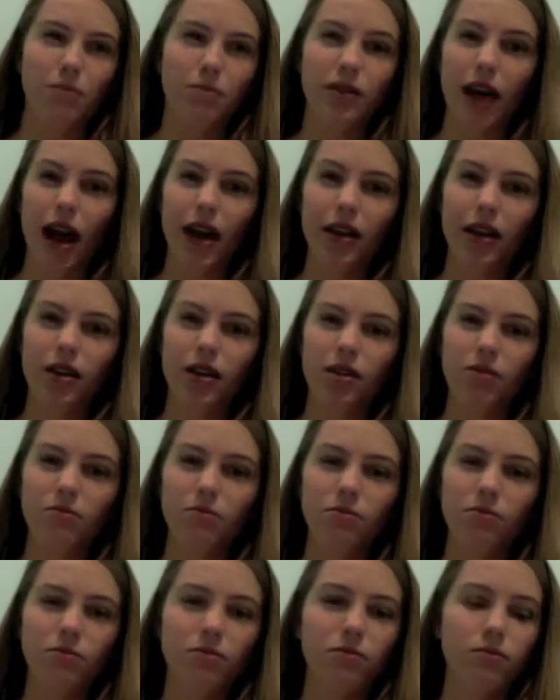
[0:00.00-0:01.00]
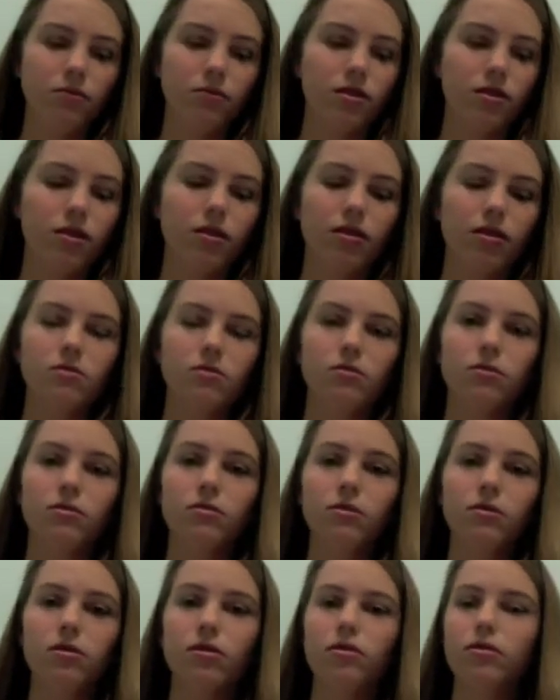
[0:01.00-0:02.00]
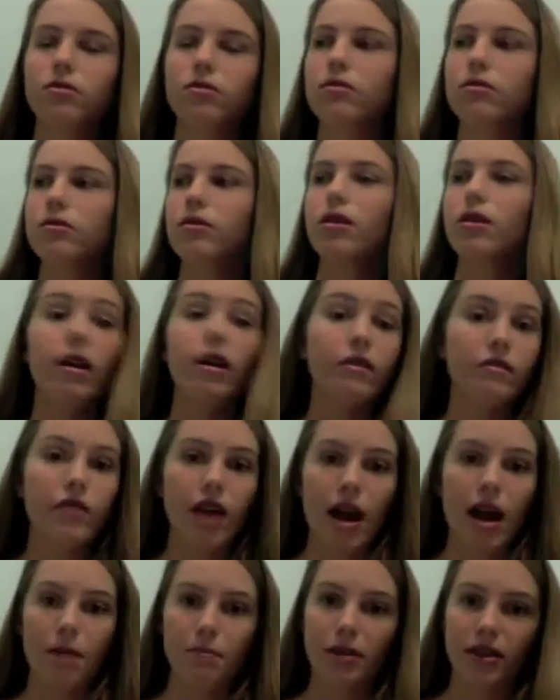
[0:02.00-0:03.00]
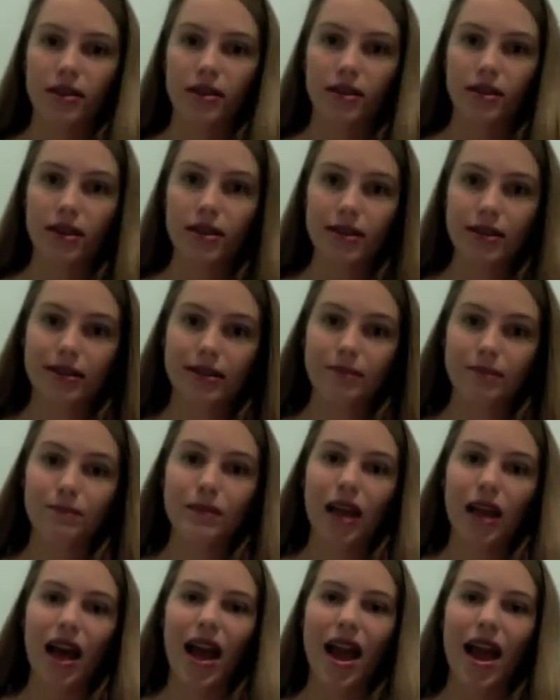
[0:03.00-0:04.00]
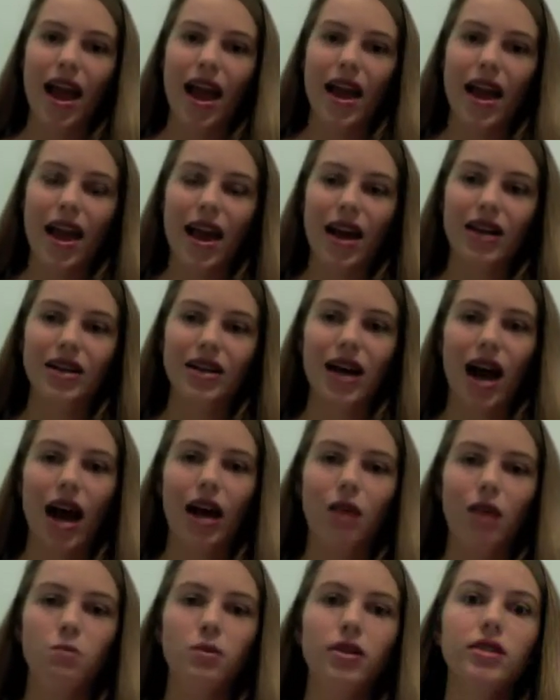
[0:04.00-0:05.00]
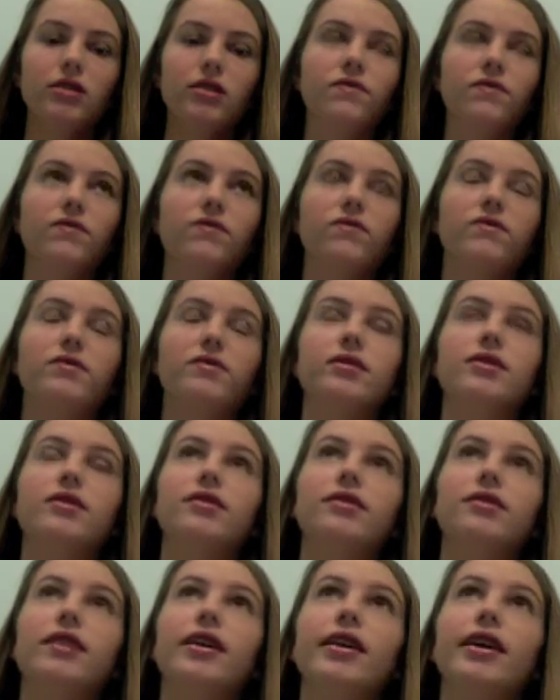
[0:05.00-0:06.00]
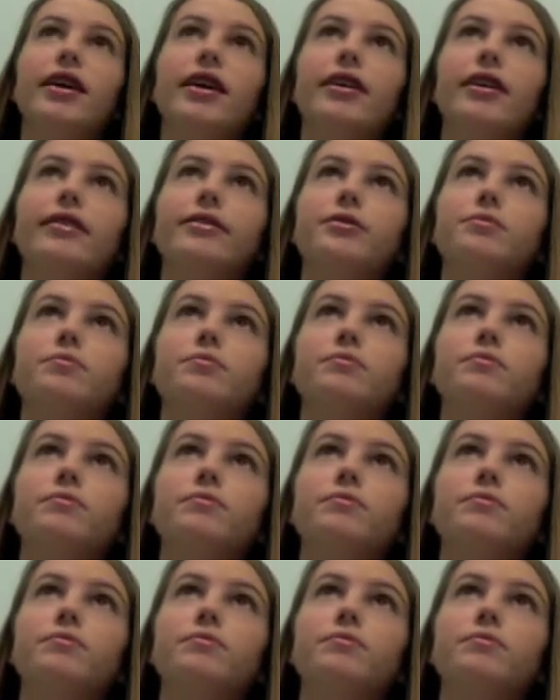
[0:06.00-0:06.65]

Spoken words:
platinum, I think that's what it's called, VIP seats, and I was sitting